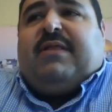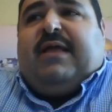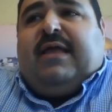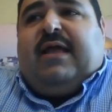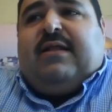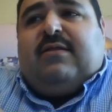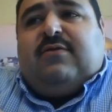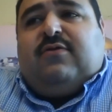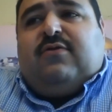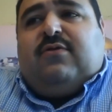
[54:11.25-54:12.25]
but again,
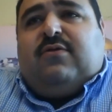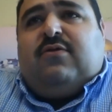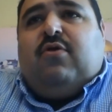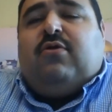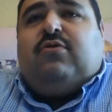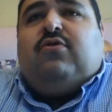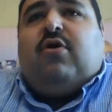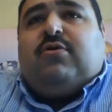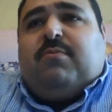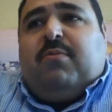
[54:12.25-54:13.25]
don't
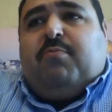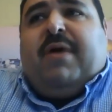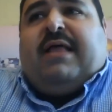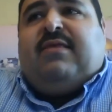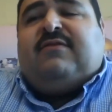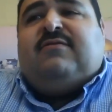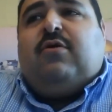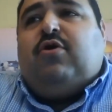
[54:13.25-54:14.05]
talk bad things.